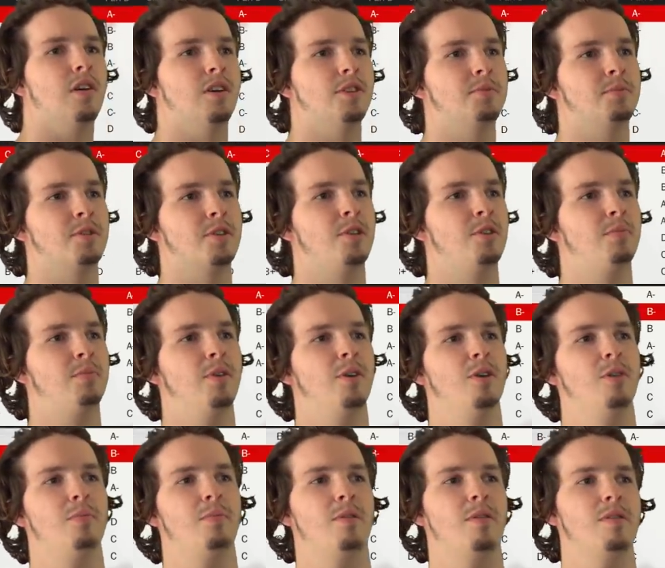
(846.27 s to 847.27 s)

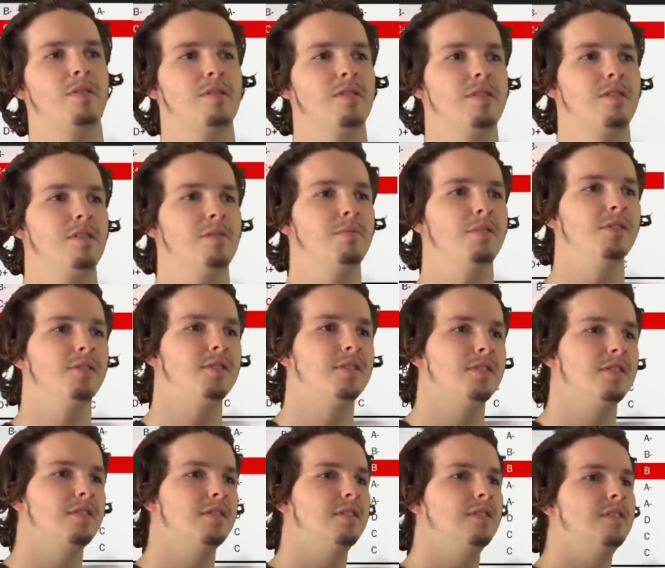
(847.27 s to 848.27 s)
Antetokounmpo, Parker,
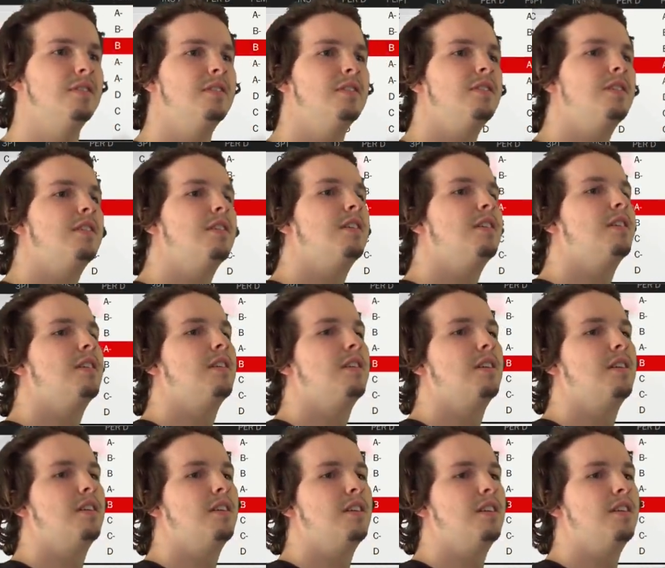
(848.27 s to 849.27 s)
Milton.
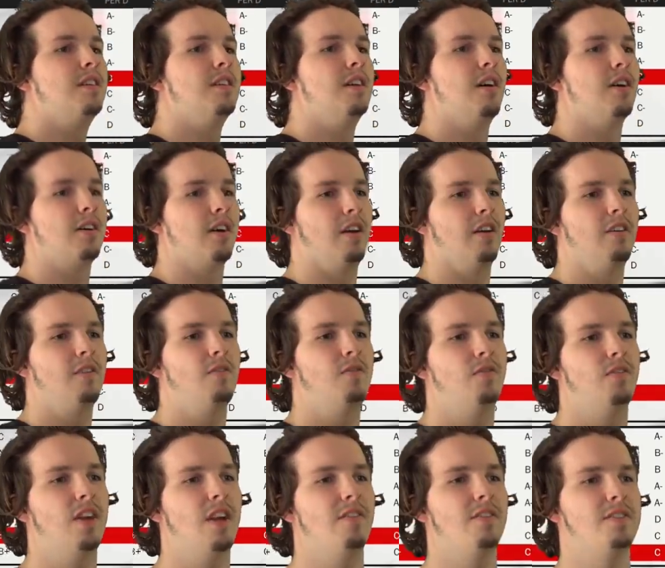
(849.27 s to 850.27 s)
Okay,
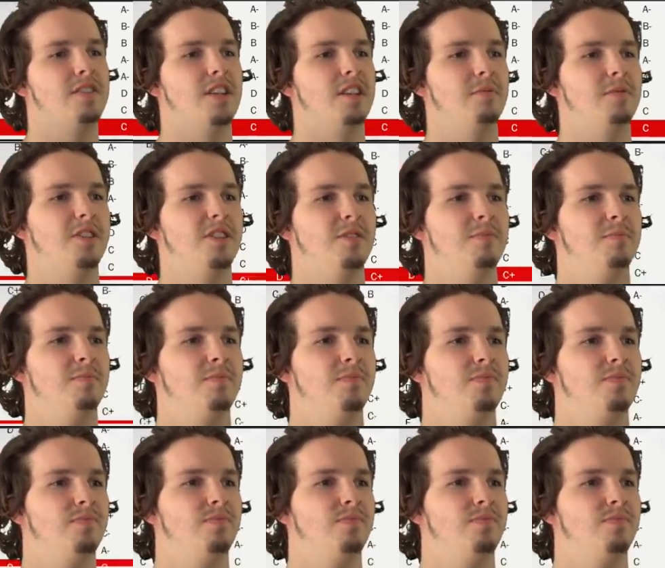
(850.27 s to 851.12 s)
they have the same team.